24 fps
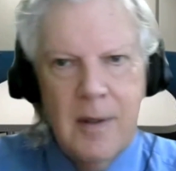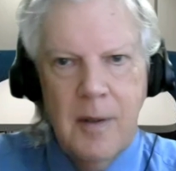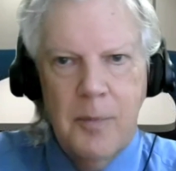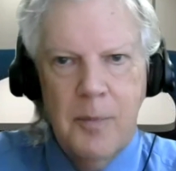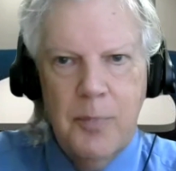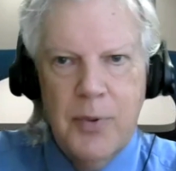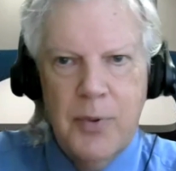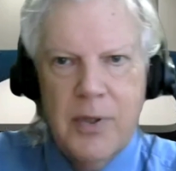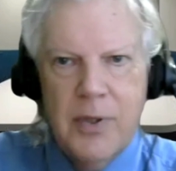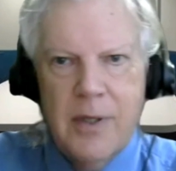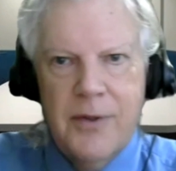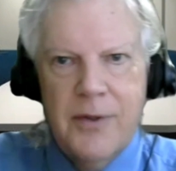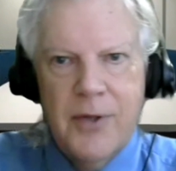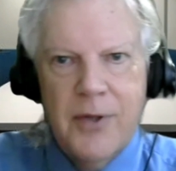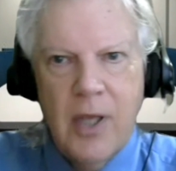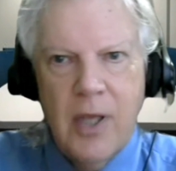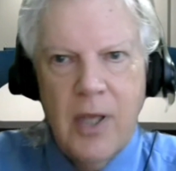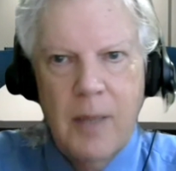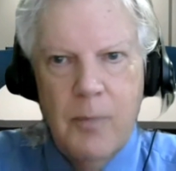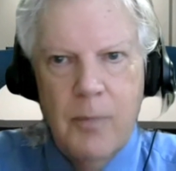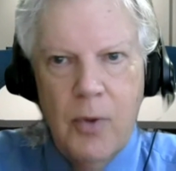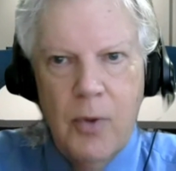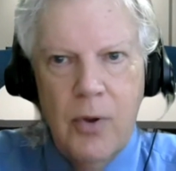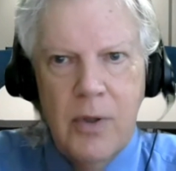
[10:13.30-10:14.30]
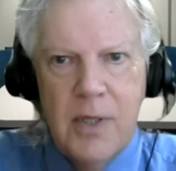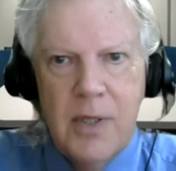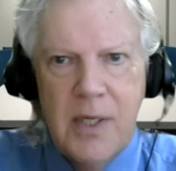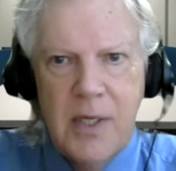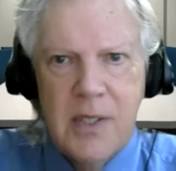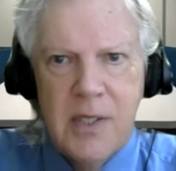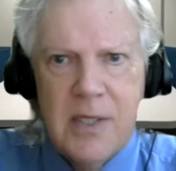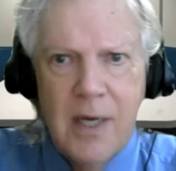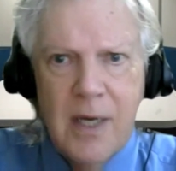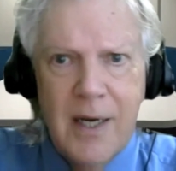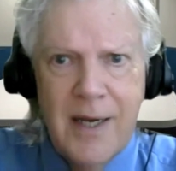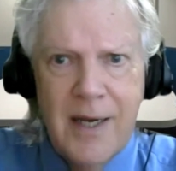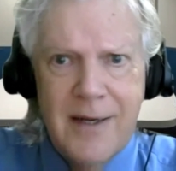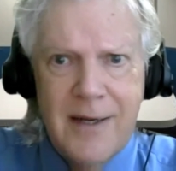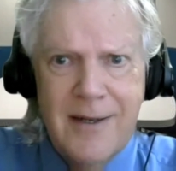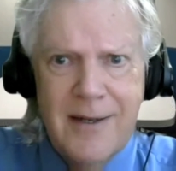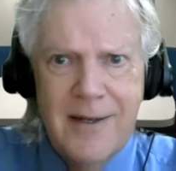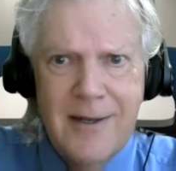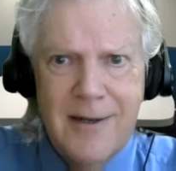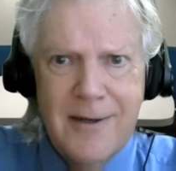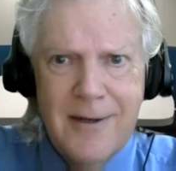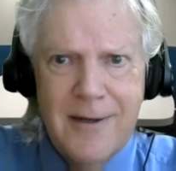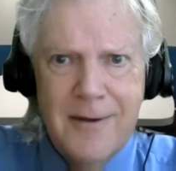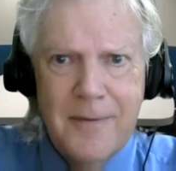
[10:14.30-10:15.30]
But on the community side,
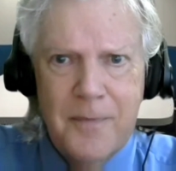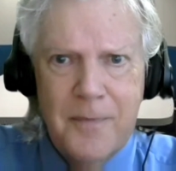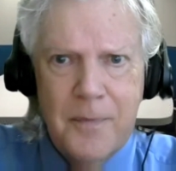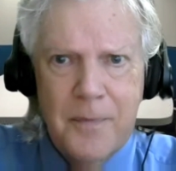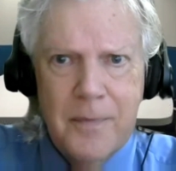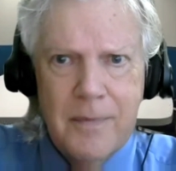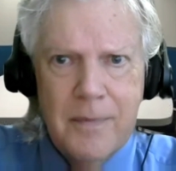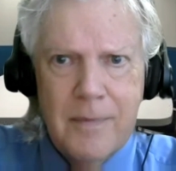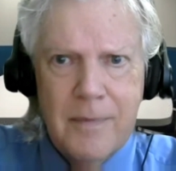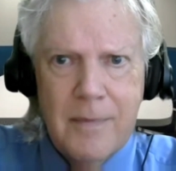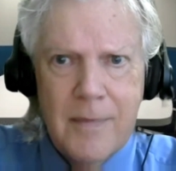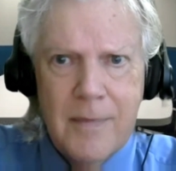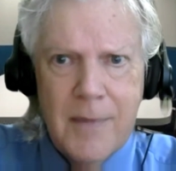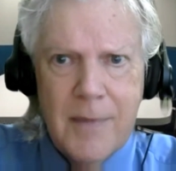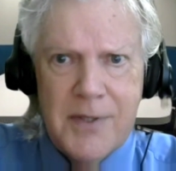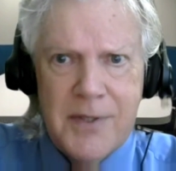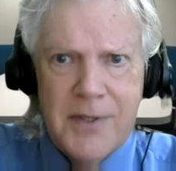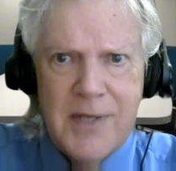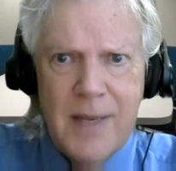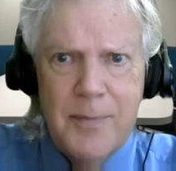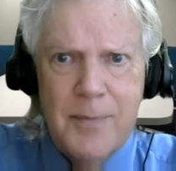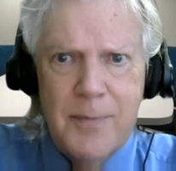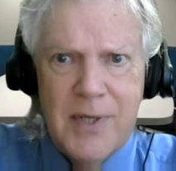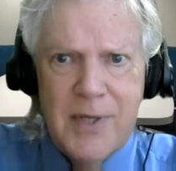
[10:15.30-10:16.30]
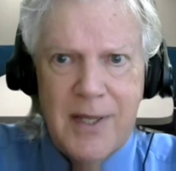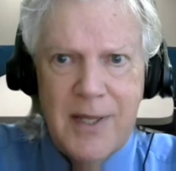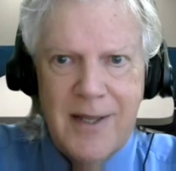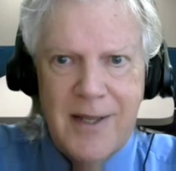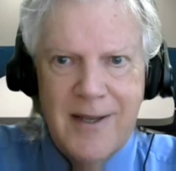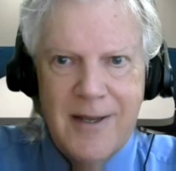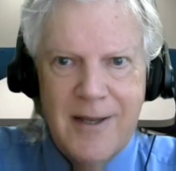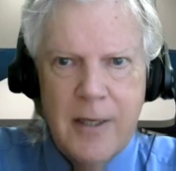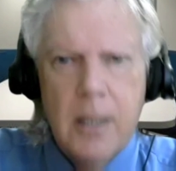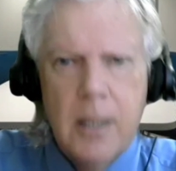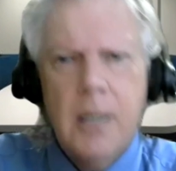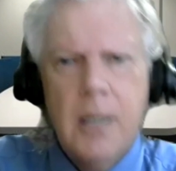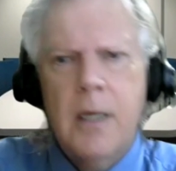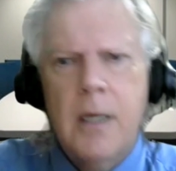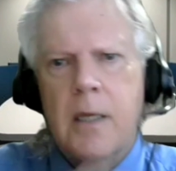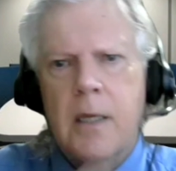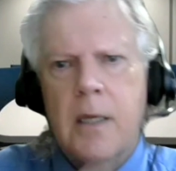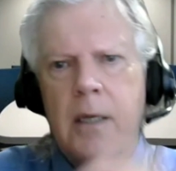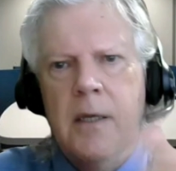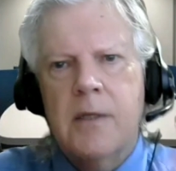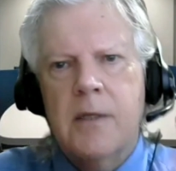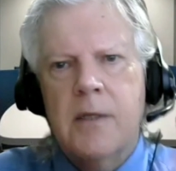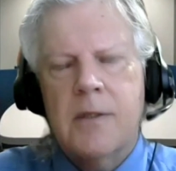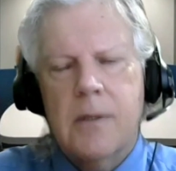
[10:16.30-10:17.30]
it's empty.
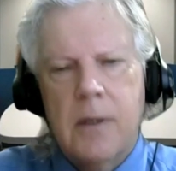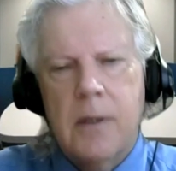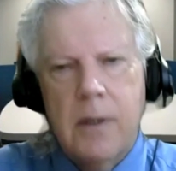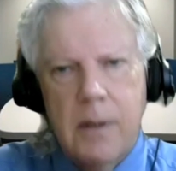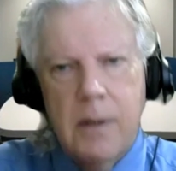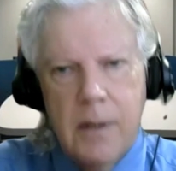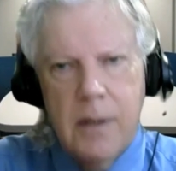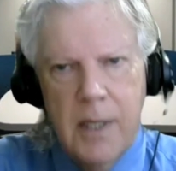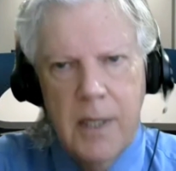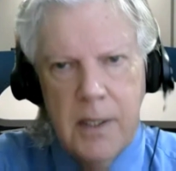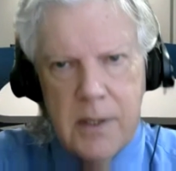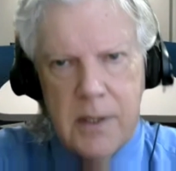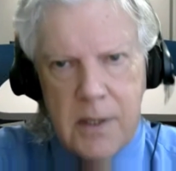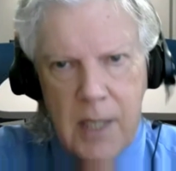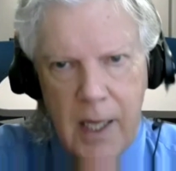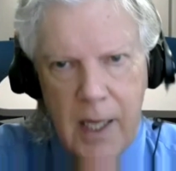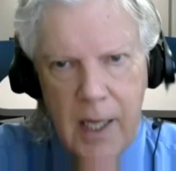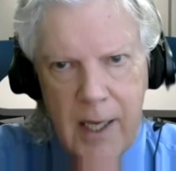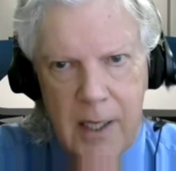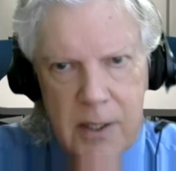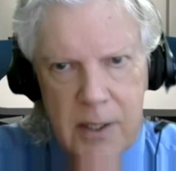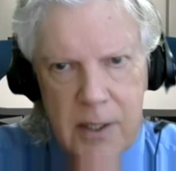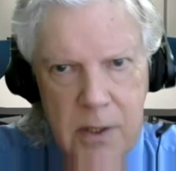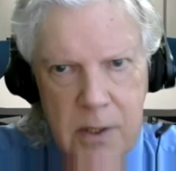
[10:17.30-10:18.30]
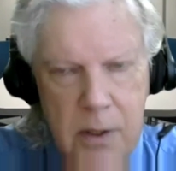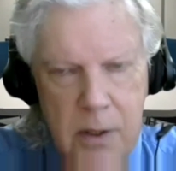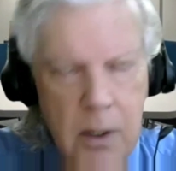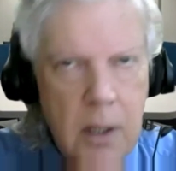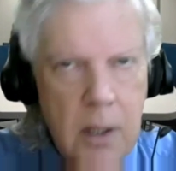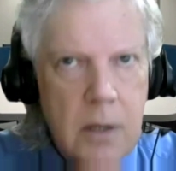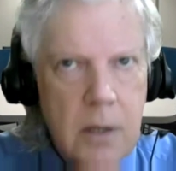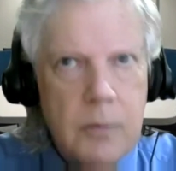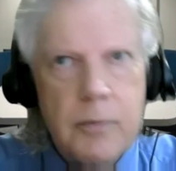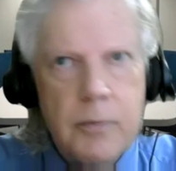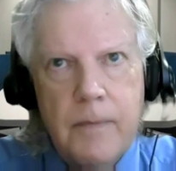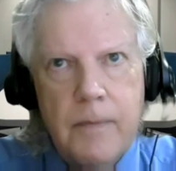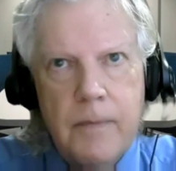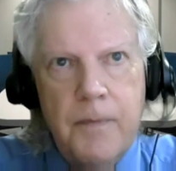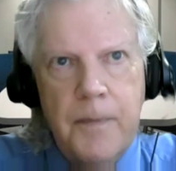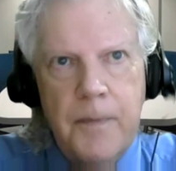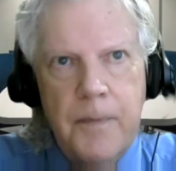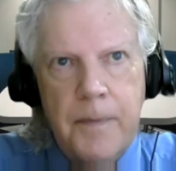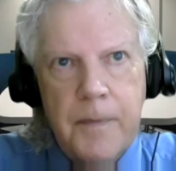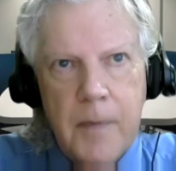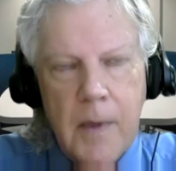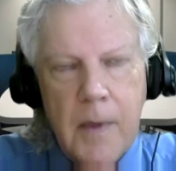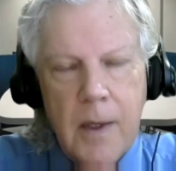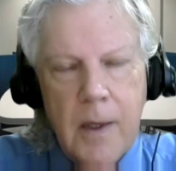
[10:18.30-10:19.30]
So that's how Scope,
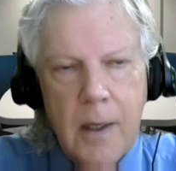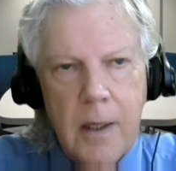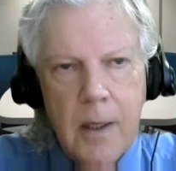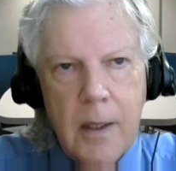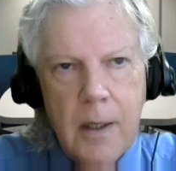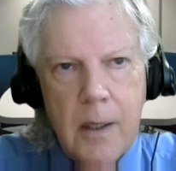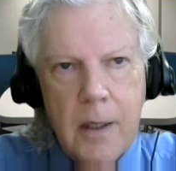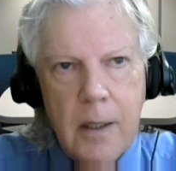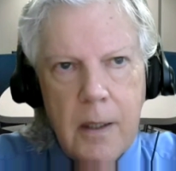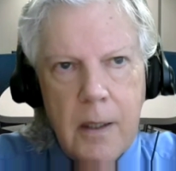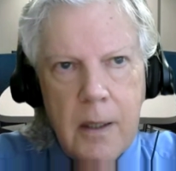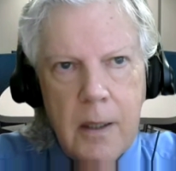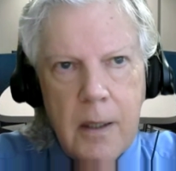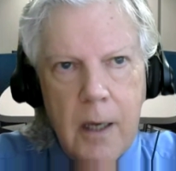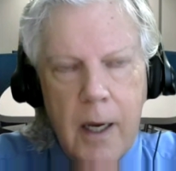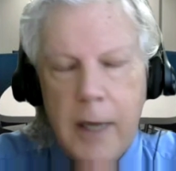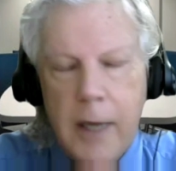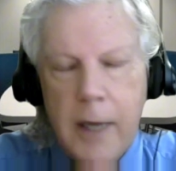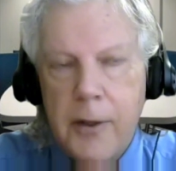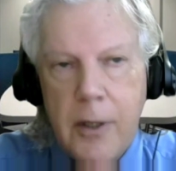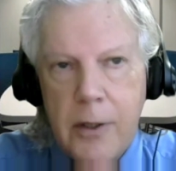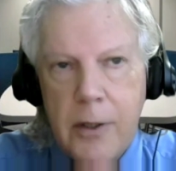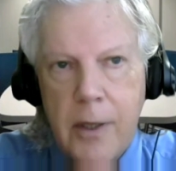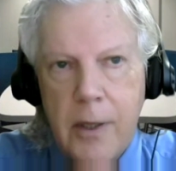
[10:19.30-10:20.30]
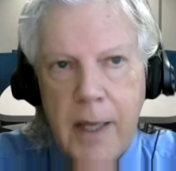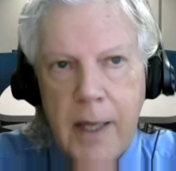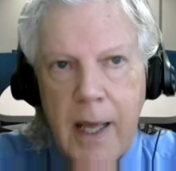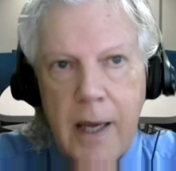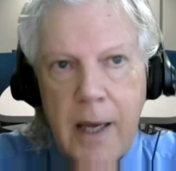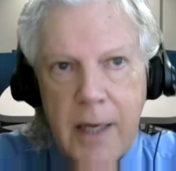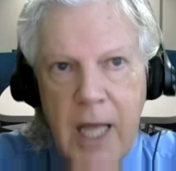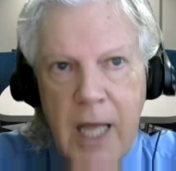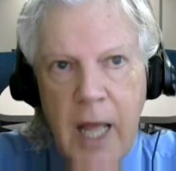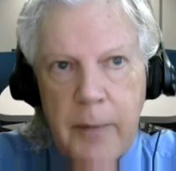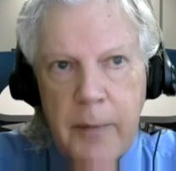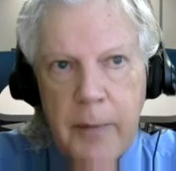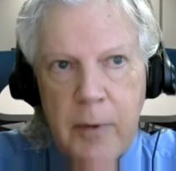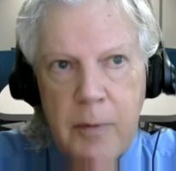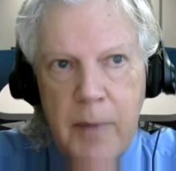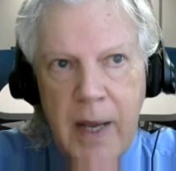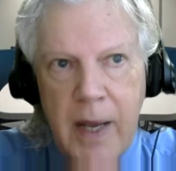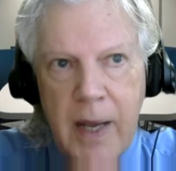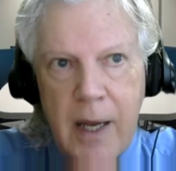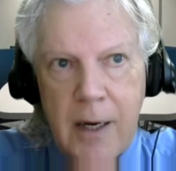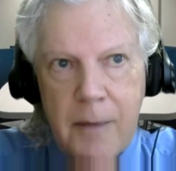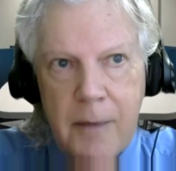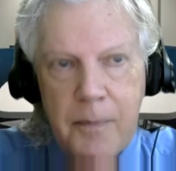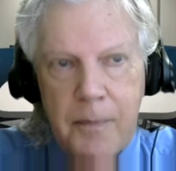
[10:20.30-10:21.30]
I don't know how it came
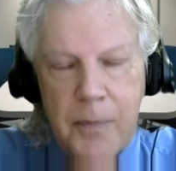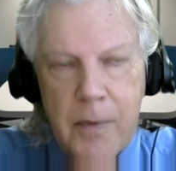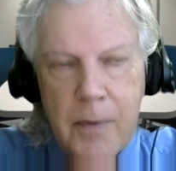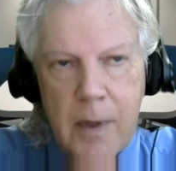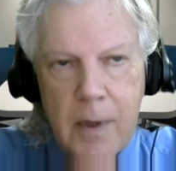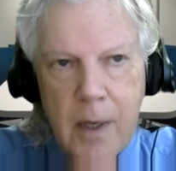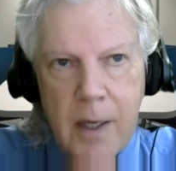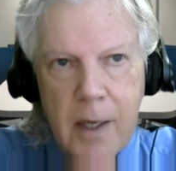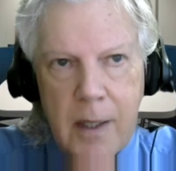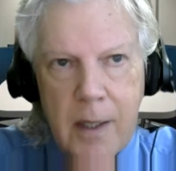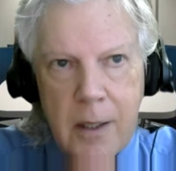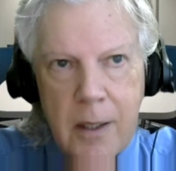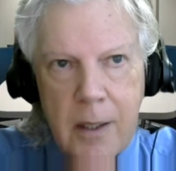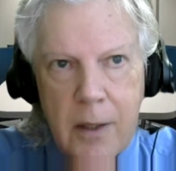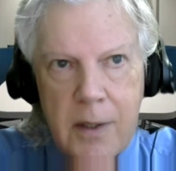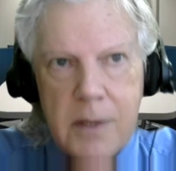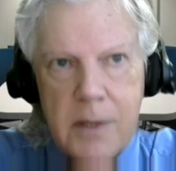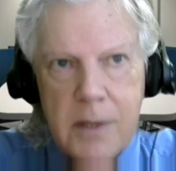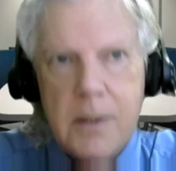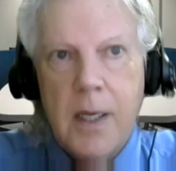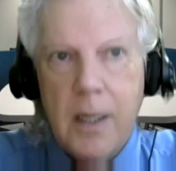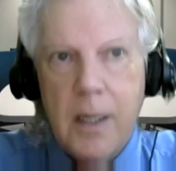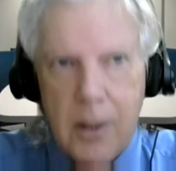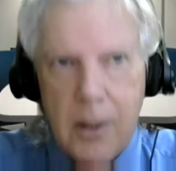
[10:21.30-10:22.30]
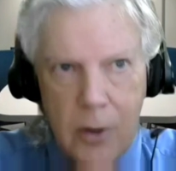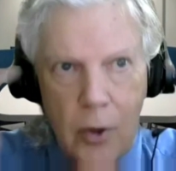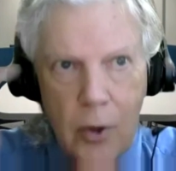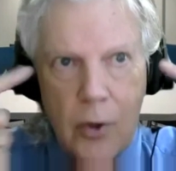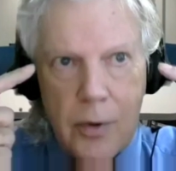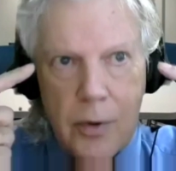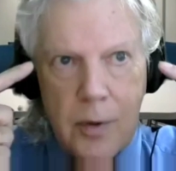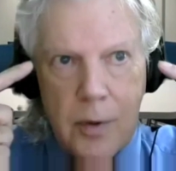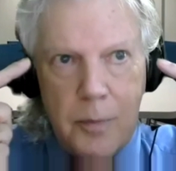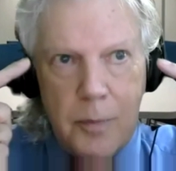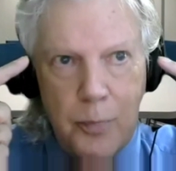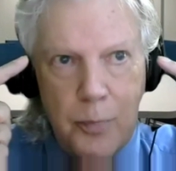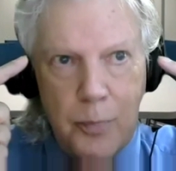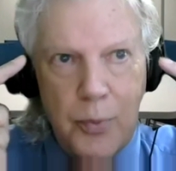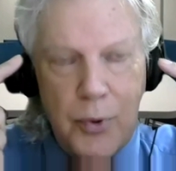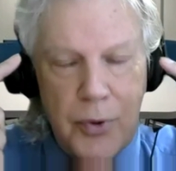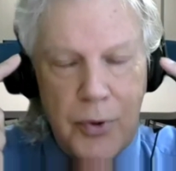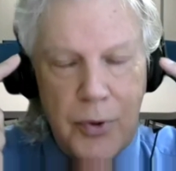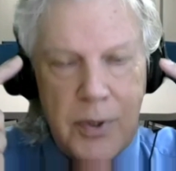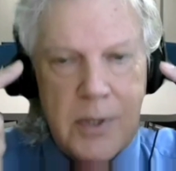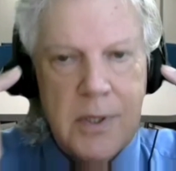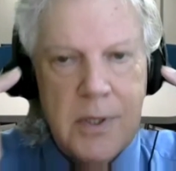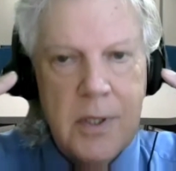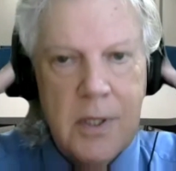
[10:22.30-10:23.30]
about. I can only say God put
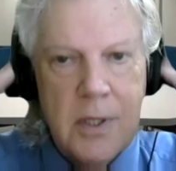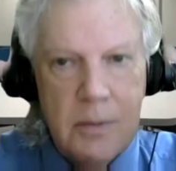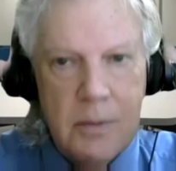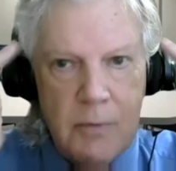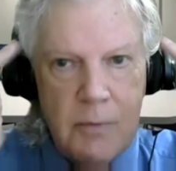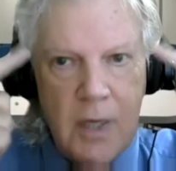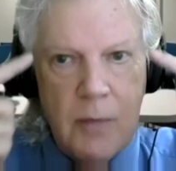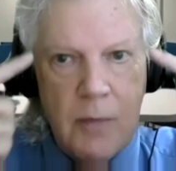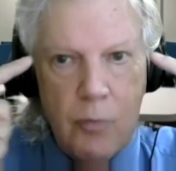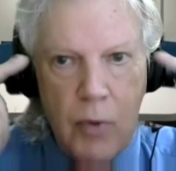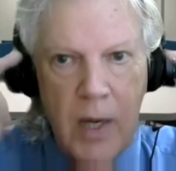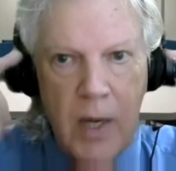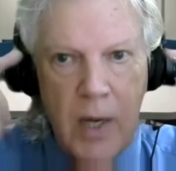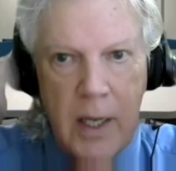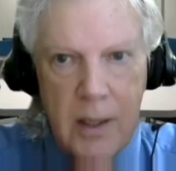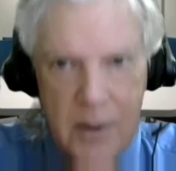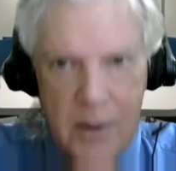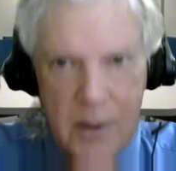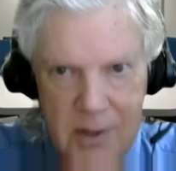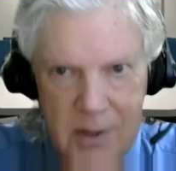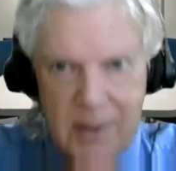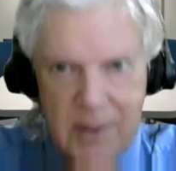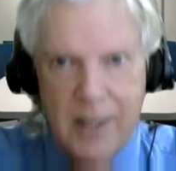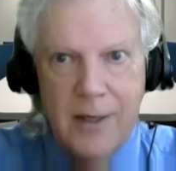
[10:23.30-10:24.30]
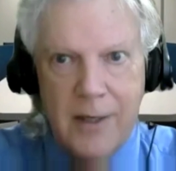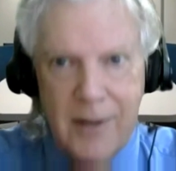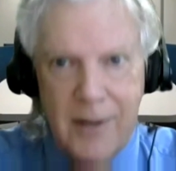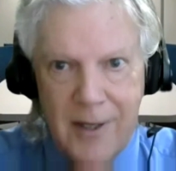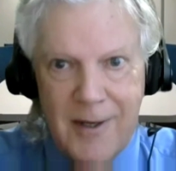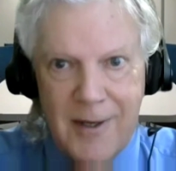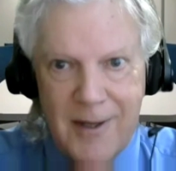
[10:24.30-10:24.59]
this into my brain and said,